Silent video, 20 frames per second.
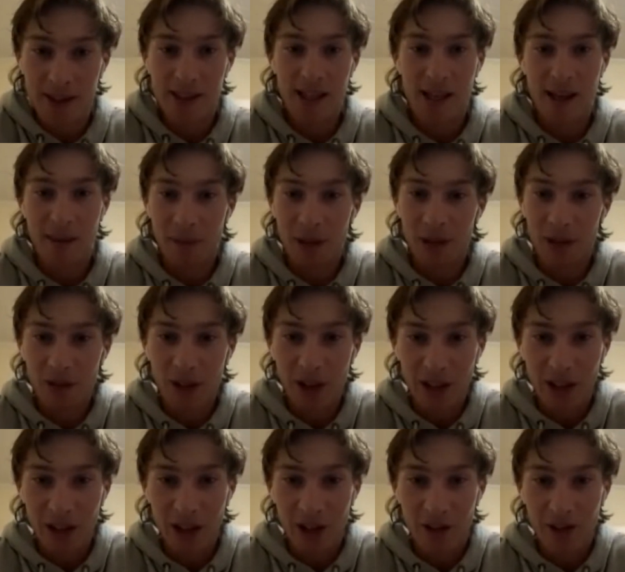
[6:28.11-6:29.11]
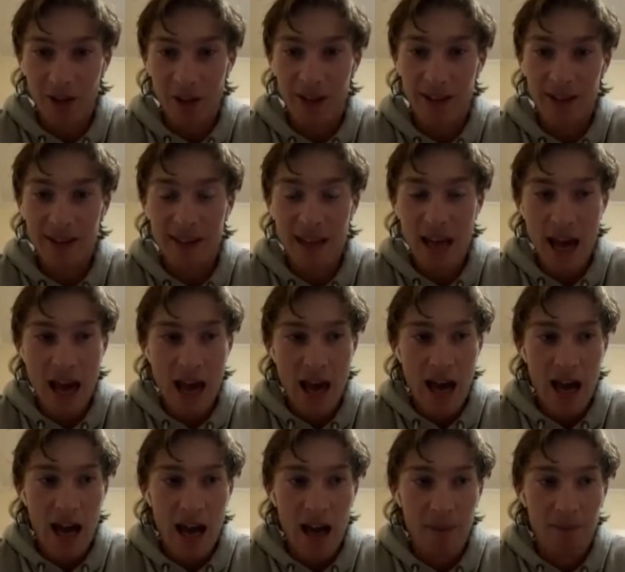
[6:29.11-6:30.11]
I was very nervous,
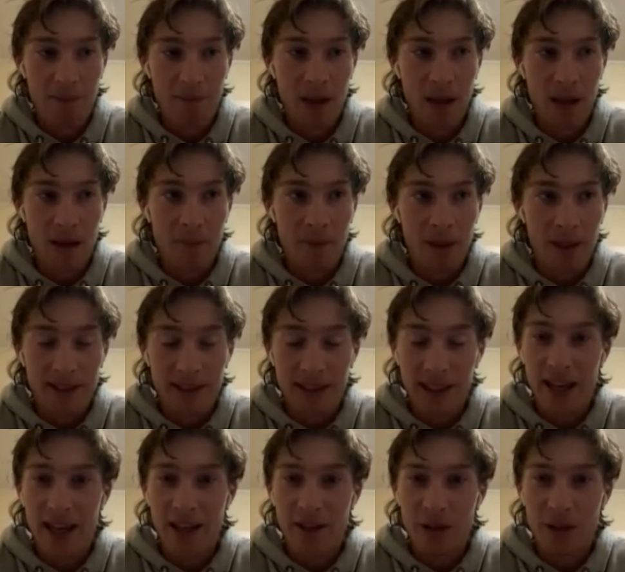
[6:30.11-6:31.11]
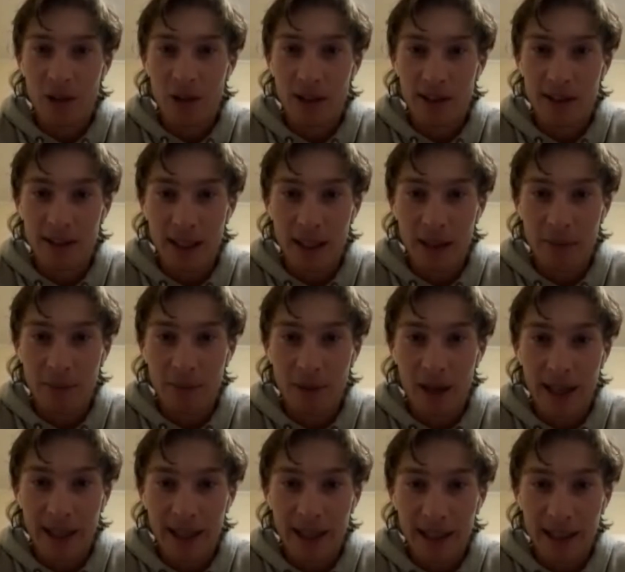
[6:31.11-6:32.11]
but it was good to see
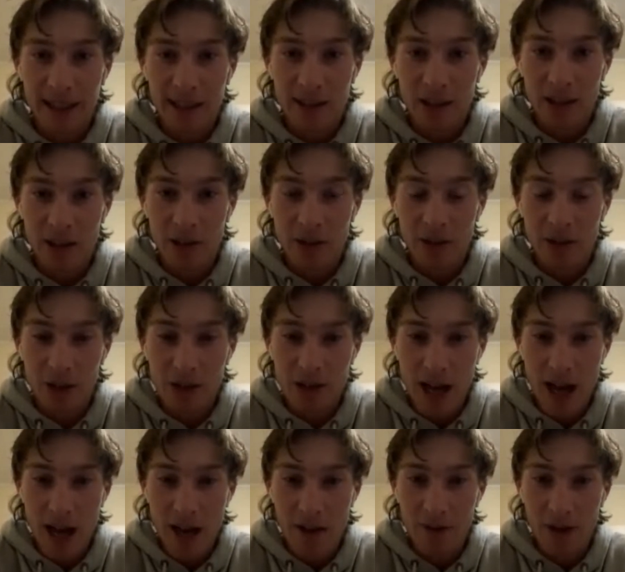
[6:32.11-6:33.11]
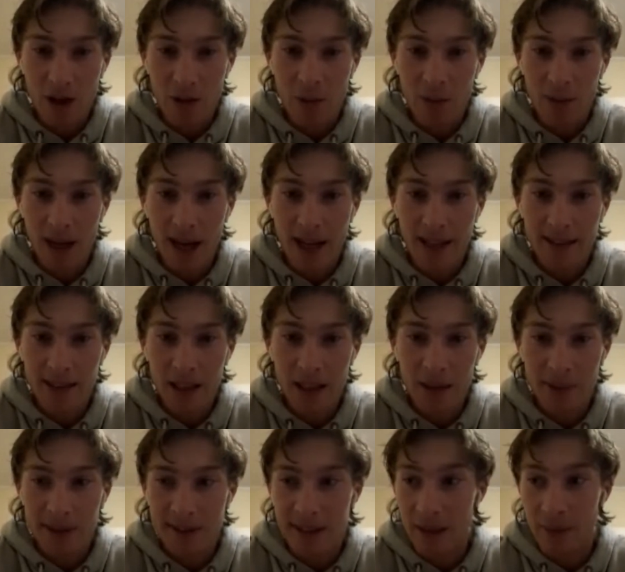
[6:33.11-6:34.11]
playing against those future AFL players
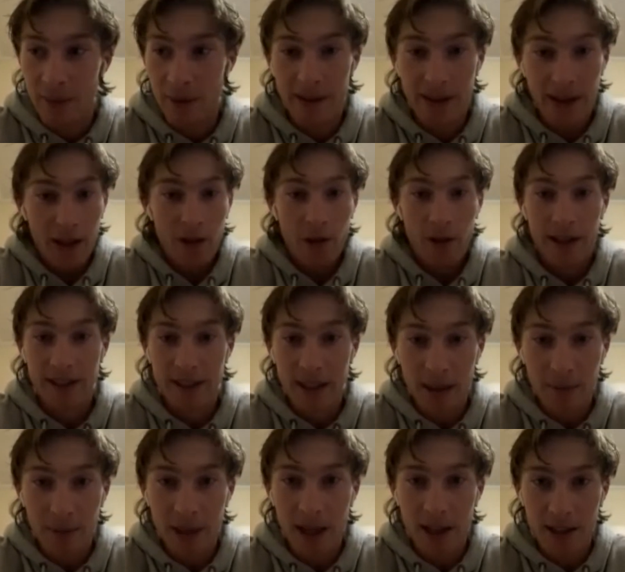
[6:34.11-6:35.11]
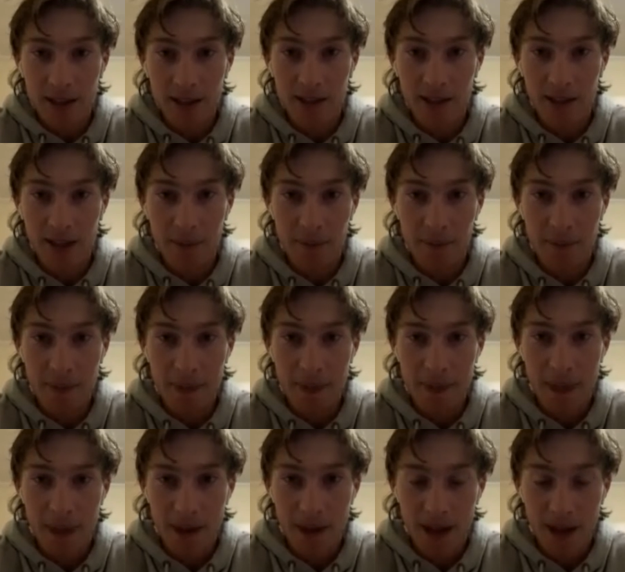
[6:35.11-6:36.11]
and seeing where they all end up now. So
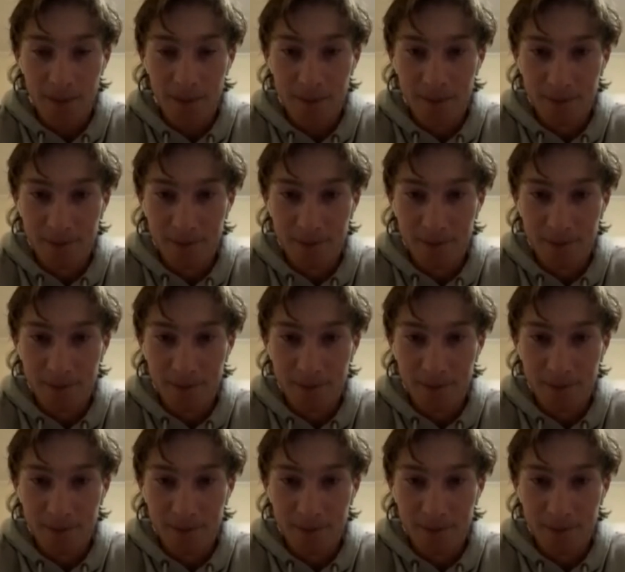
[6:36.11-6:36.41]
yeah.